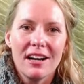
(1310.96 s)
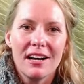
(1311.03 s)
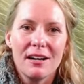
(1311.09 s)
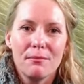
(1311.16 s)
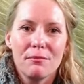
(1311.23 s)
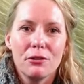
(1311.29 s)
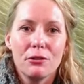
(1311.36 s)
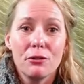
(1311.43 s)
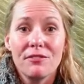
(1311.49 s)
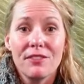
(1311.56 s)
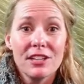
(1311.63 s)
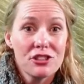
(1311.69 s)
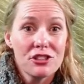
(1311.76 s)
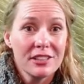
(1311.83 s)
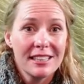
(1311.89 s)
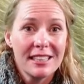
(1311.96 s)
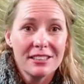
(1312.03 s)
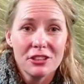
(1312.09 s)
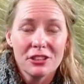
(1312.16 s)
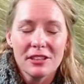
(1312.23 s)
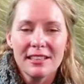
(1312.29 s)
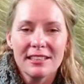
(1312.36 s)
um, who eventually they
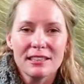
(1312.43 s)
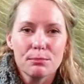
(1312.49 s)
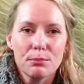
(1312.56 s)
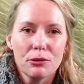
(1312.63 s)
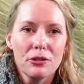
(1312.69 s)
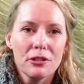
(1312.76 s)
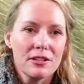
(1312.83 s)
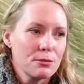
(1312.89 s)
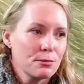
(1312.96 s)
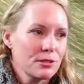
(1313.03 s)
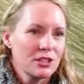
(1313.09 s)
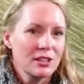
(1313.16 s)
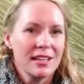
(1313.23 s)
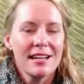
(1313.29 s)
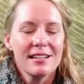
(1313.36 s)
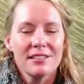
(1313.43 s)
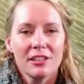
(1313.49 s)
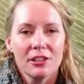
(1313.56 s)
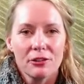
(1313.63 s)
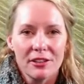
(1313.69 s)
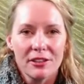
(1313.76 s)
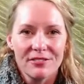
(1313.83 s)
took the explorers, which led to
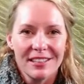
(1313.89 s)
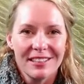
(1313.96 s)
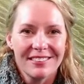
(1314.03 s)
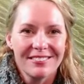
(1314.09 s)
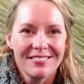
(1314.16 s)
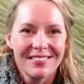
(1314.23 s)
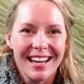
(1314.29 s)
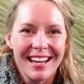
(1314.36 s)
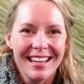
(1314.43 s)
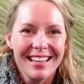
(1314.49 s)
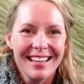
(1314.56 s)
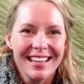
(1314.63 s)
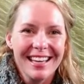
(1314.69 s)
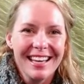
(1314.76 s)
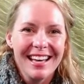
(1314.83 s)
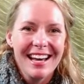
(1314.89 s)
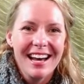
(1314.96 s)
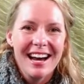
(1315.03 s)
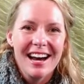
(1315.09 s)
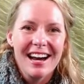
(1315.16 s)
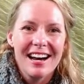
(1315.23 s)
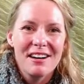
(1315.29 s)
the Griffin, right?
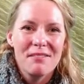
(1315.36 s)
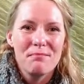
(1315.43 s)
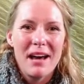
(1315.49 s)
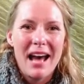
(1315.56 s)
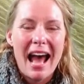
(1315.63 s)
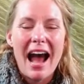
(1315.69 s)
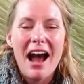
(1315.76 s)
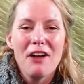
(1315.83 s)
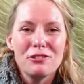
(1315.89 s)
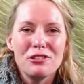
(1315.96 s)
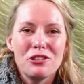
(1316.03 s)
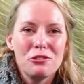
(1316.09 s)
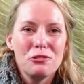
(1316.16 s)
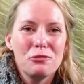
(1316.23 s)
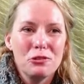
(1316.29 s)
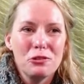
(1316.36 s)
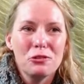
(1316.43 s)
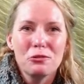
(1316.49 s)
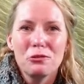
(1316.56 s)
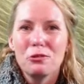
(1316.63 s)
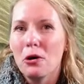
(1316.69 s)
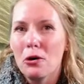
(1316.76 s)
Mm-hmm. Um, but how do
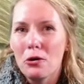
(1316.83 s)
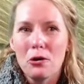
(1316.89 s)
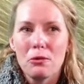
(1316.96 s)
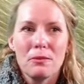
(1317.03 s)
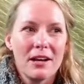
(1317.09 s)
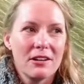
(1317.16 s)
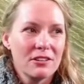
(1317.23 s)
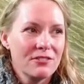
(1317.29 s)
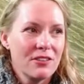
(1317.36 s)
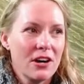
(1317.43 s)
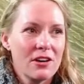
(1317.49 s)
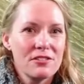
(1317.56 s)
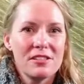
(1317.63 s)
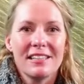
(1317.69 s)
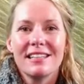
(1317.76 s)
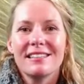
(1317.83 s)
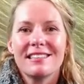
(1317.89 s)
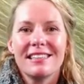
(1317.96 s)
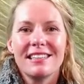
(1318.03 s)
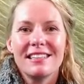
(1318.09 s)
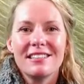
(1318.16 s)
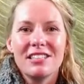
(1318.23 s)
you go around a falls to get
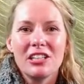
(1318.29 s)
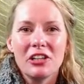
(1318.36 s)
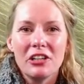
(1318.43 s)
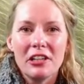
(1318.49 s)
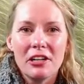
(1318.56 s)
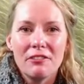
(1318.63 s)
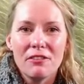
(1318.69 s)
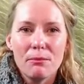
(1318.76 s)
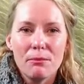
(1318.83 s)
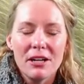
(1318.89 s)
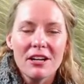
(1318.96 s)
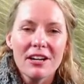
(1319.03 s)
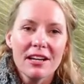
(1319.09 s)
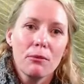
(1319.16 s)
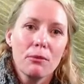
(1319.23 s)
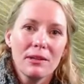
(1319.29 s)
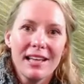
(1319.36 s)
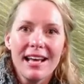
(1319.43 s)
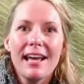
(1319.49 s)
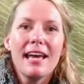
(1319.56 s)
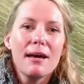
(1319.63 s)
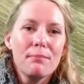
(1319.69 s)
to the interior of America? Well,
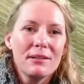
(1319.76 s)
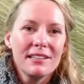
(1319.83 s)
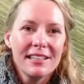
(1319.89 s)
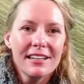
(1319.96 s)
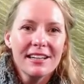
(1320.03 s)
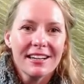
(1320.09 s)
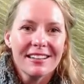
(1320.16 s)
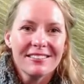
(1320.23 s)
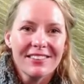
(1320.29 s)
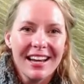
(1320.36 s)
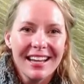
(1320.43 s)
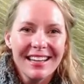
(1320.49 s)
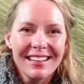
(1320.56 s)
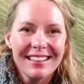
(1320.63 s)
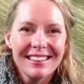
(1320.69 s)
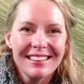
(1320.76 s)
that happened here, right?